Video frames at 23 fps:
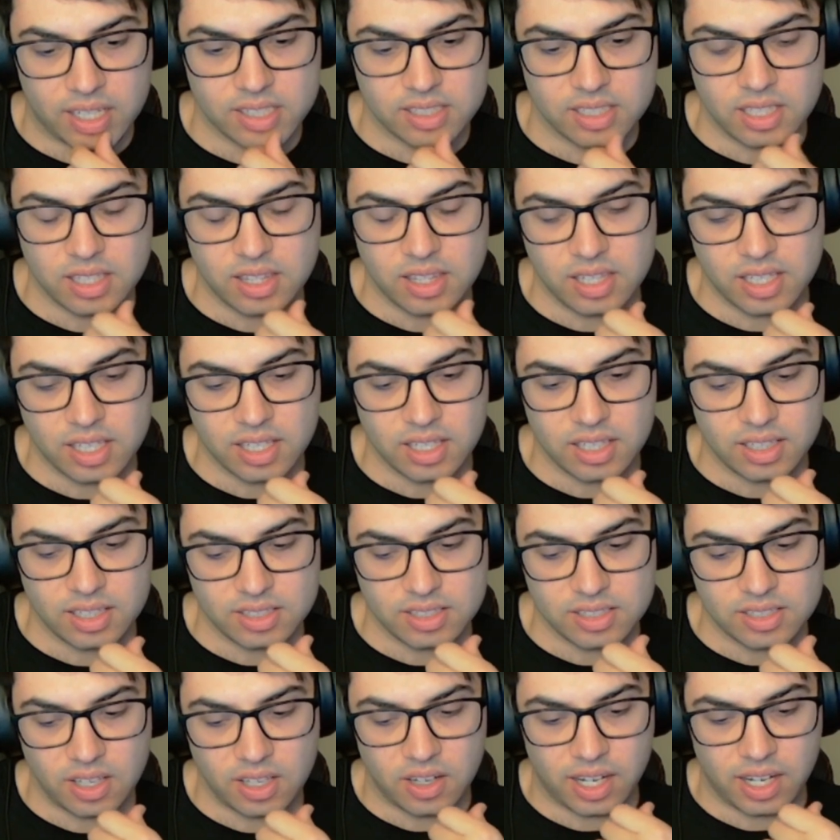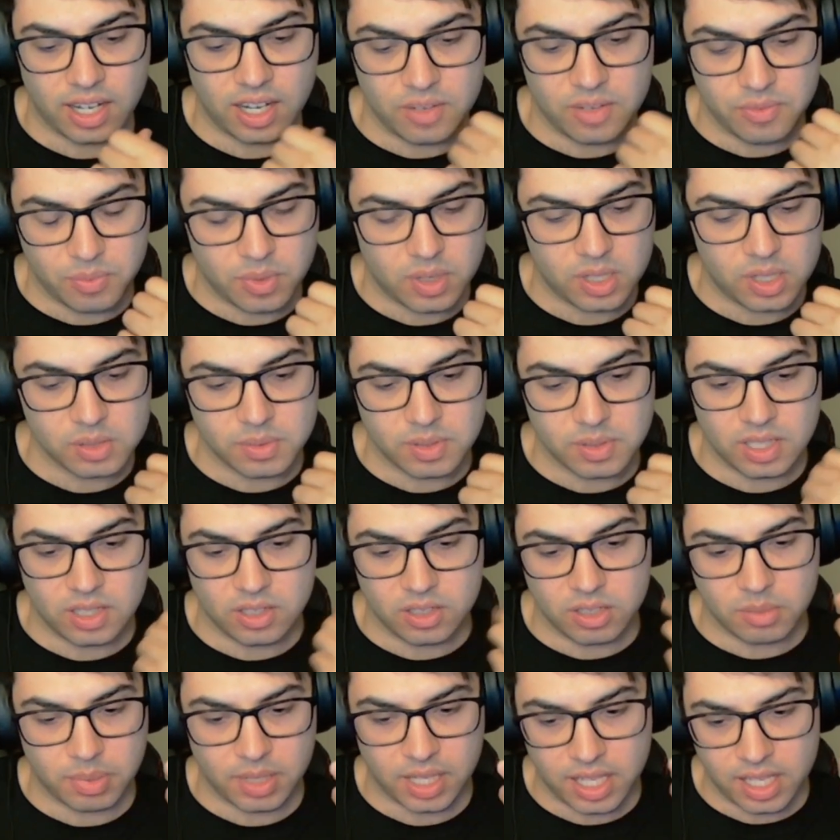Because I think certainly I've worked with a
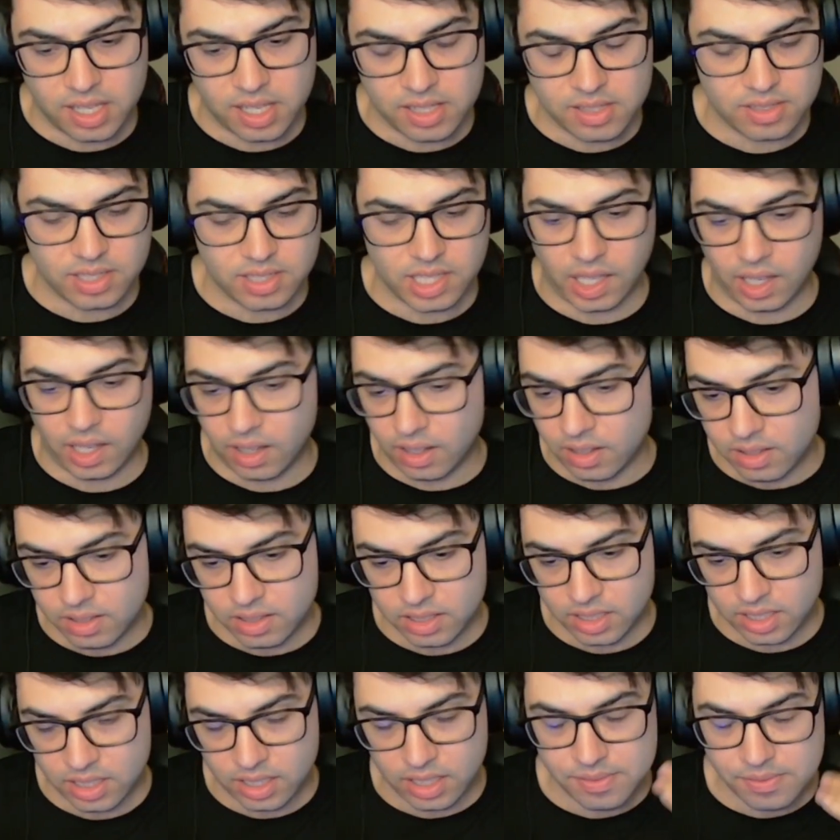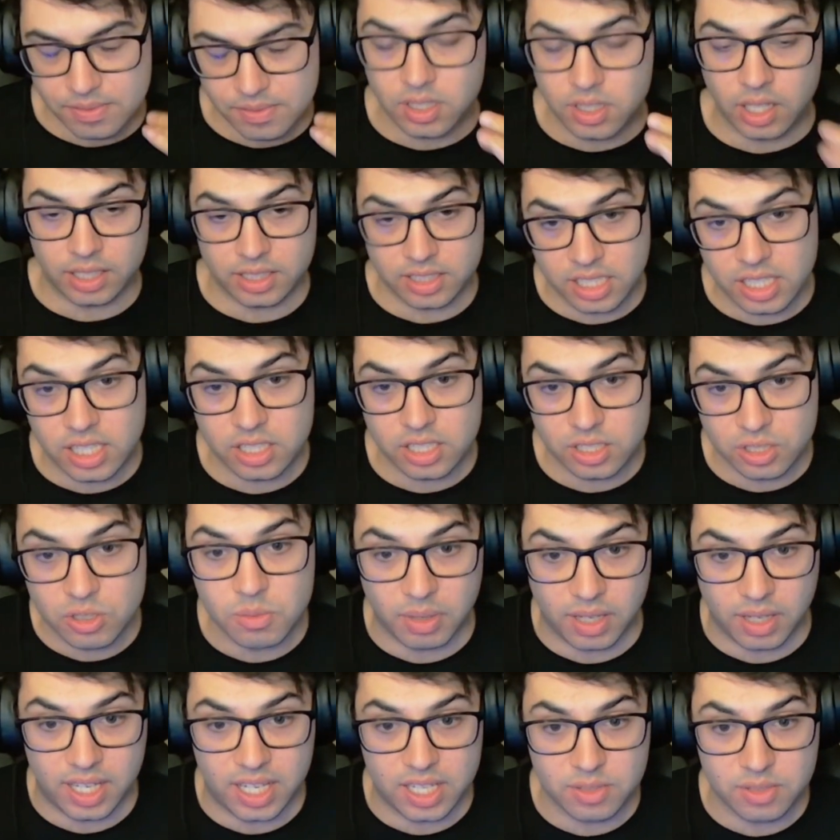lot of players, even like tier 2
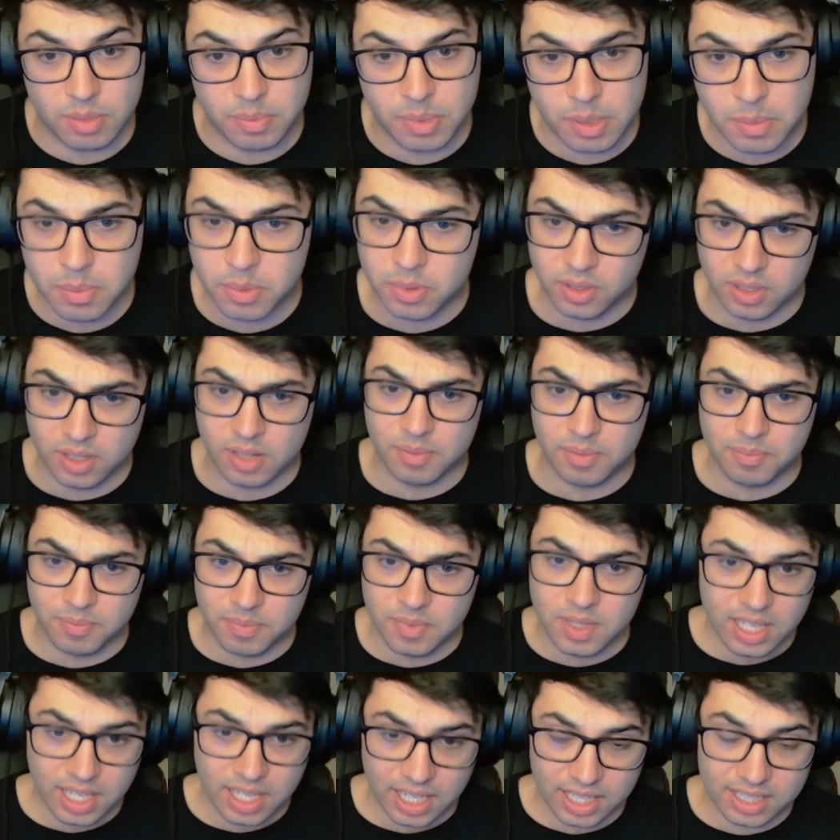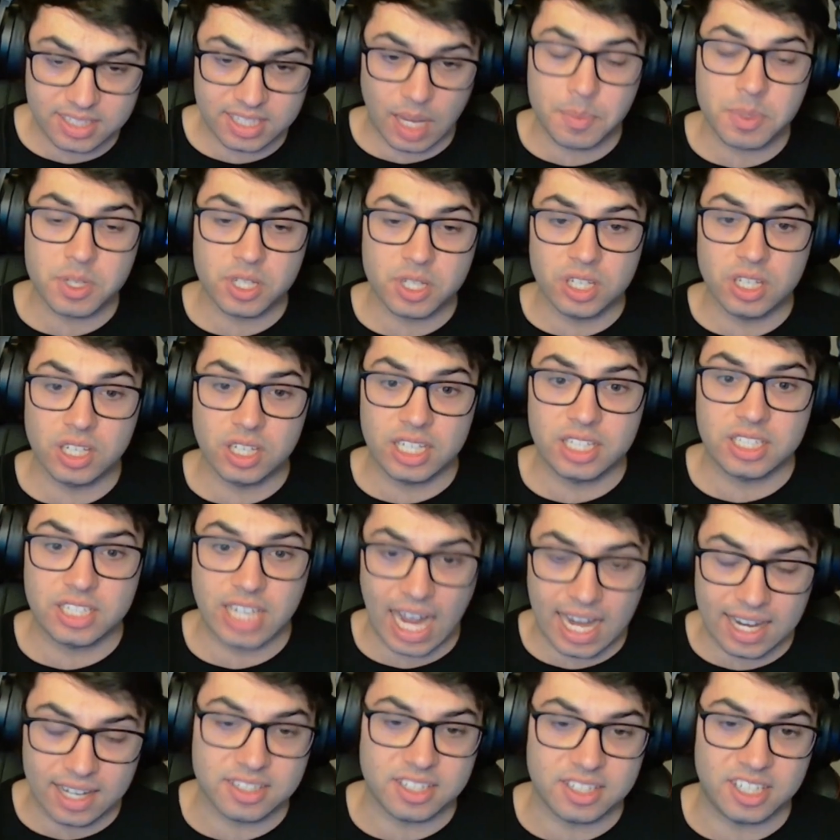players, right? People that are exceptionally
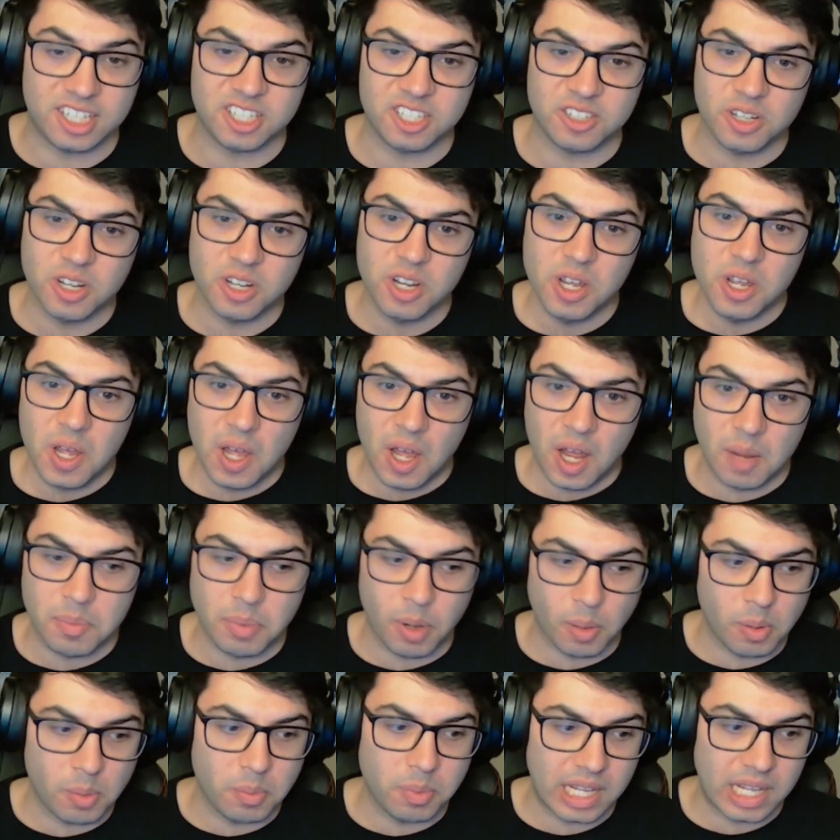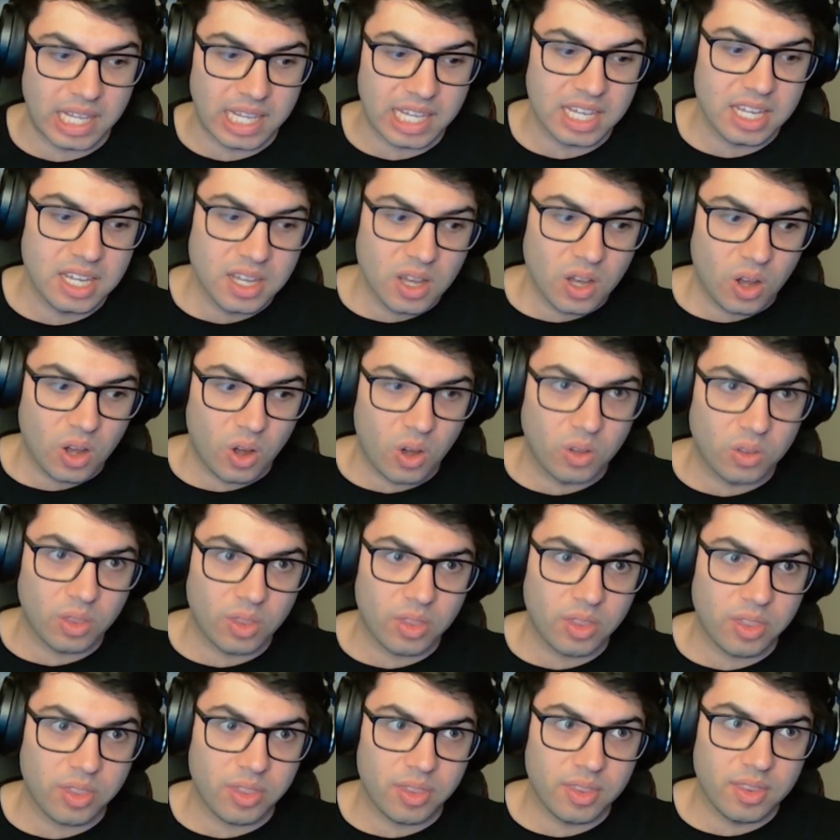talented and are probably
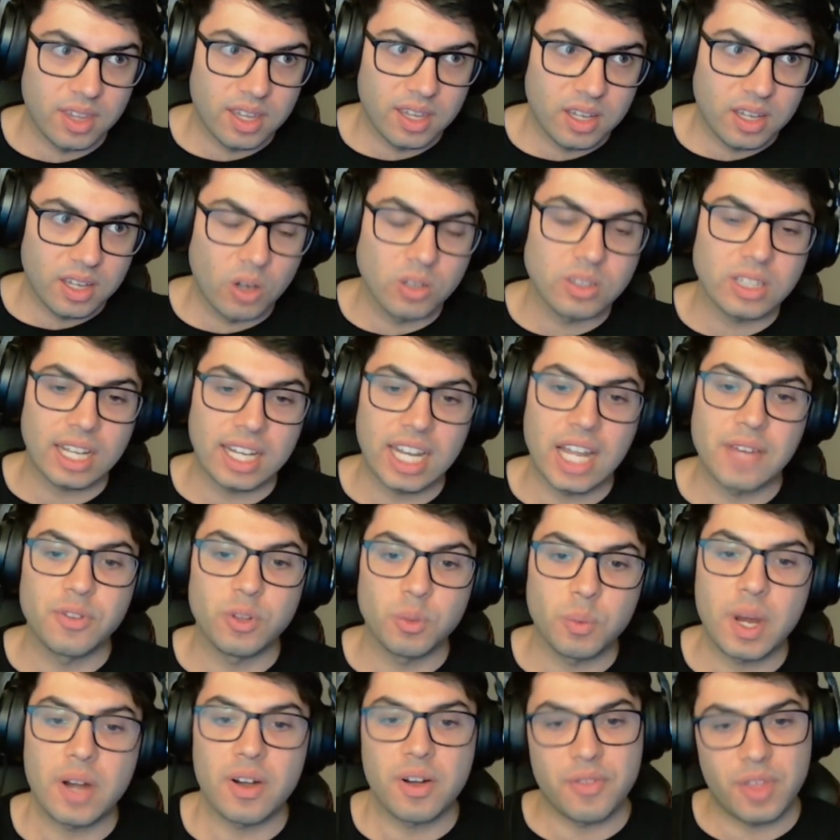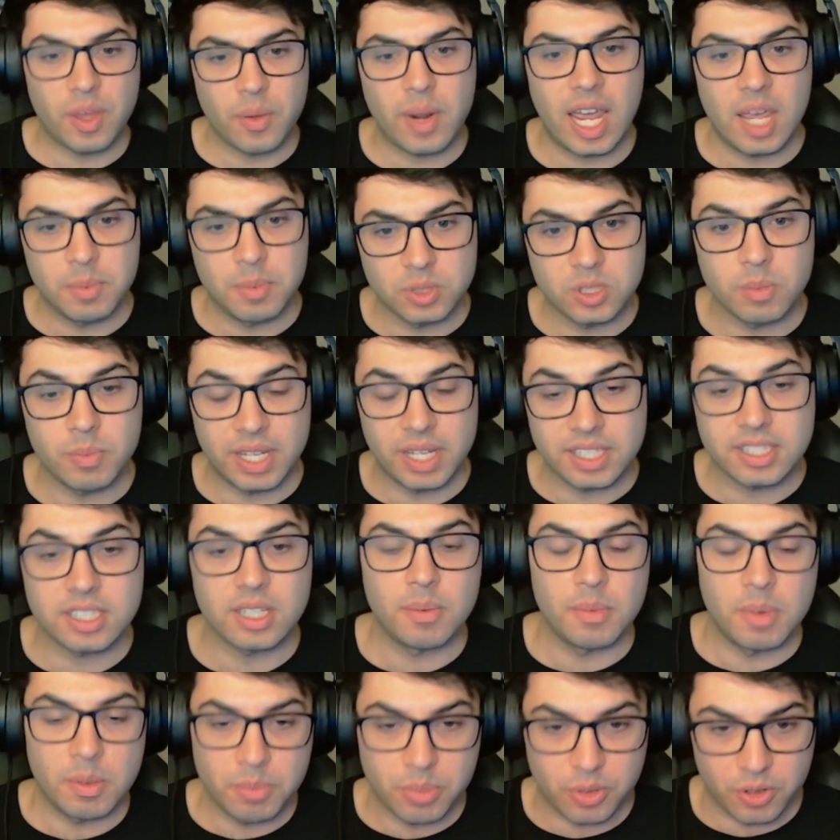on that level where if they were able to make
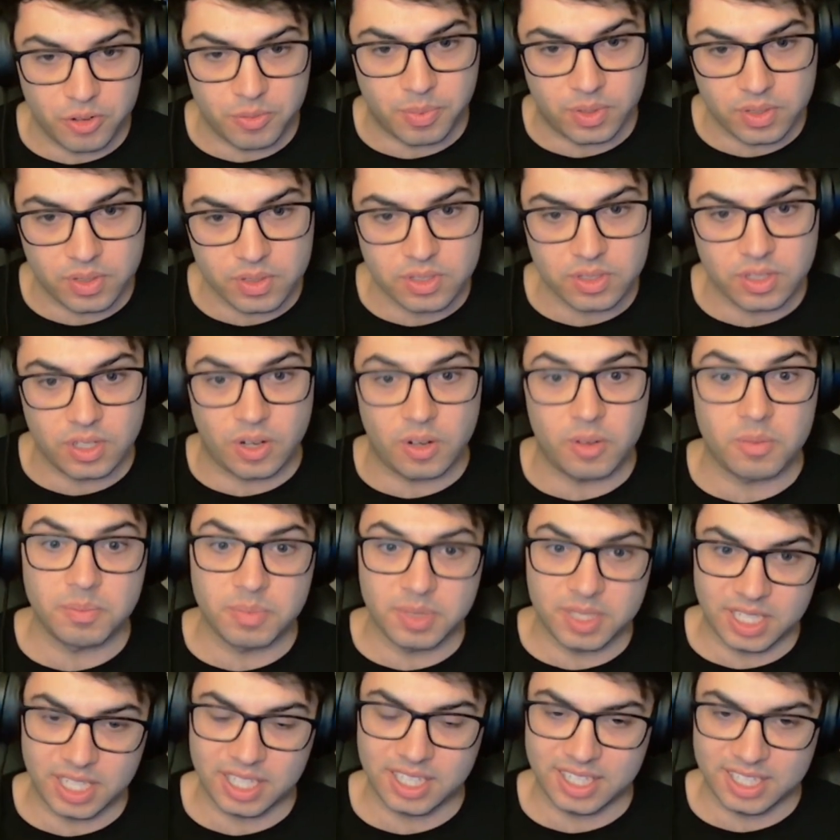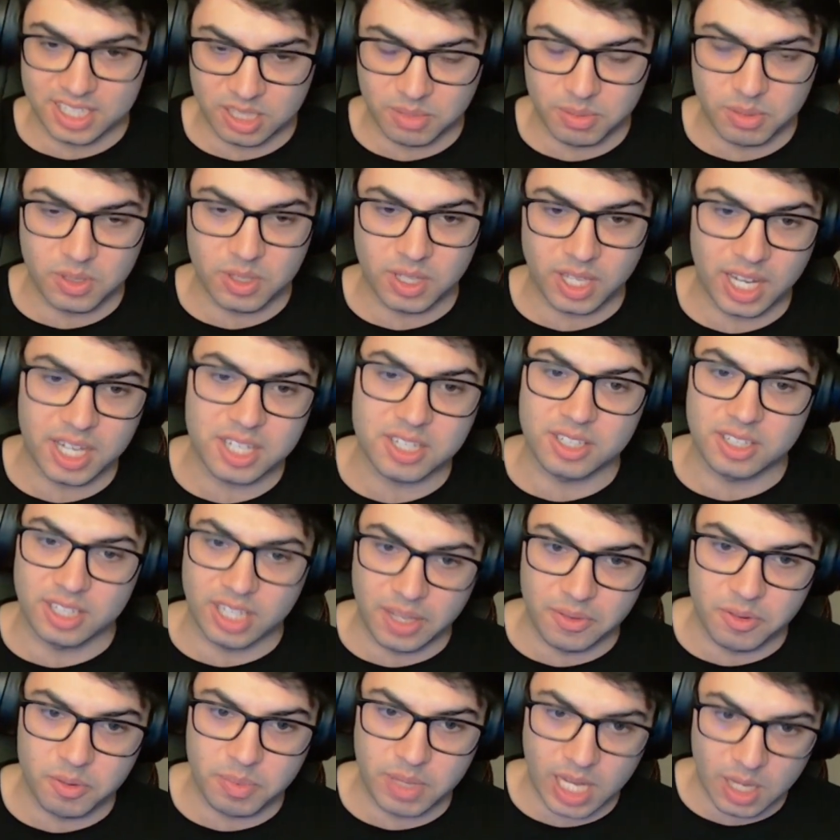some improvements, particularly to communication, that
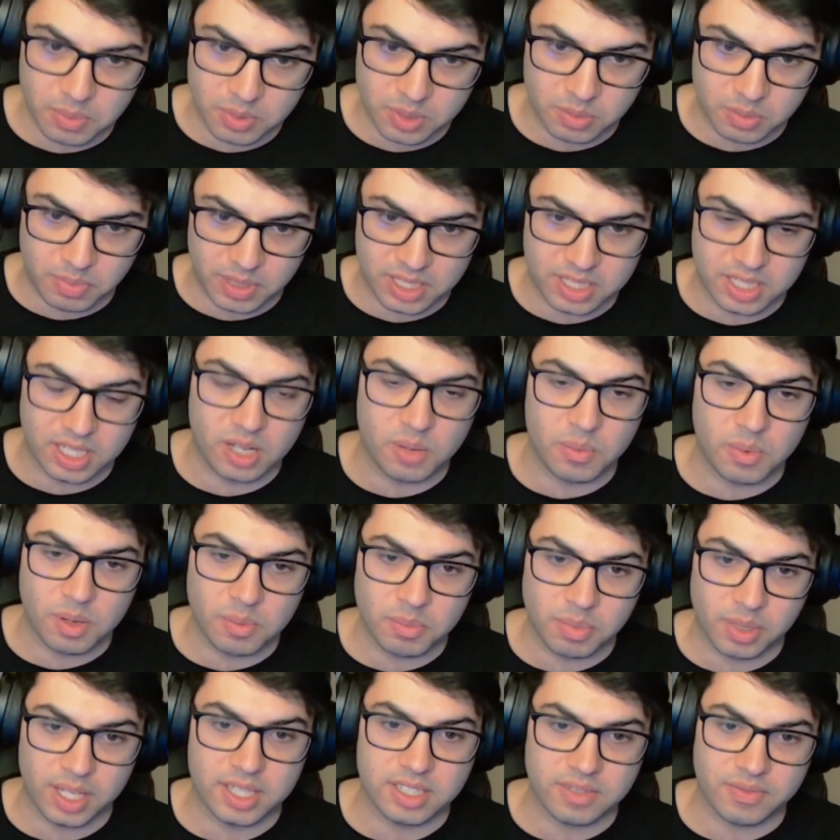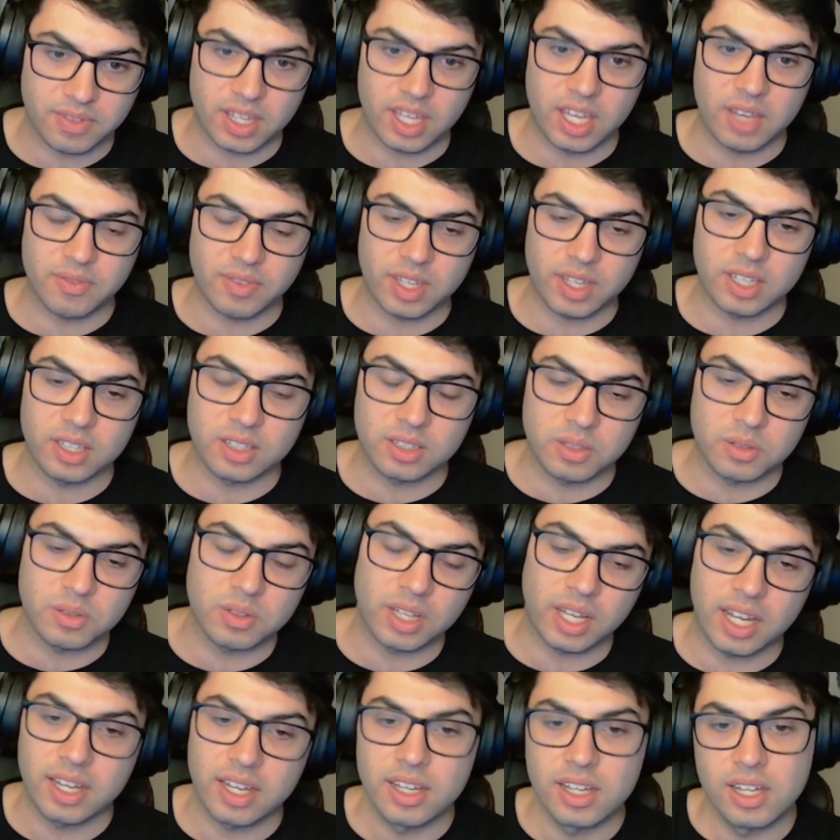they would be able to be tier 1 players if they could do
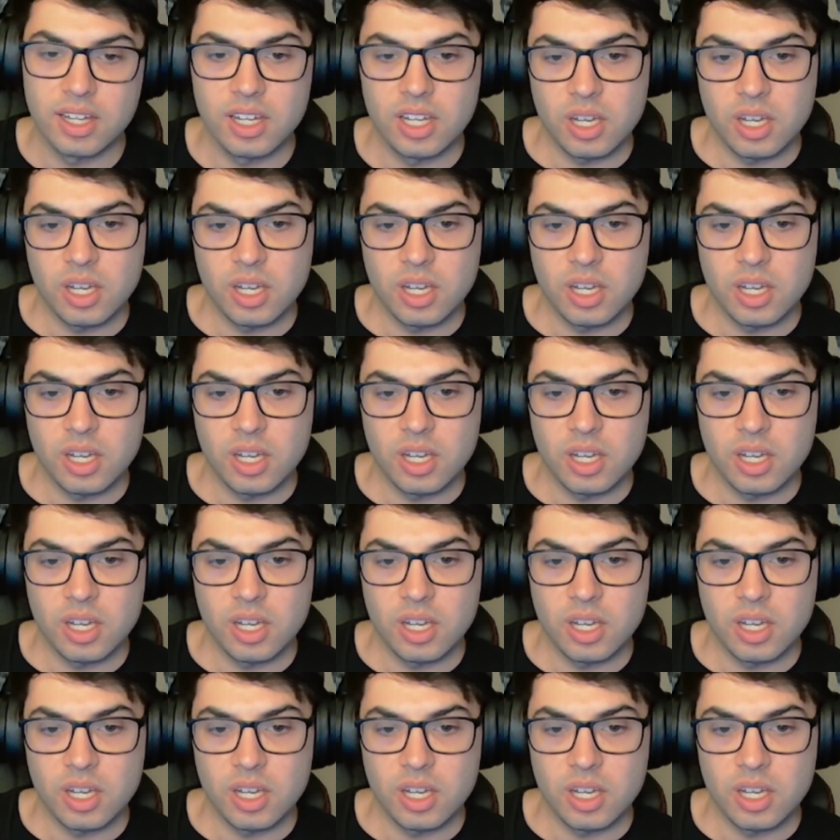that.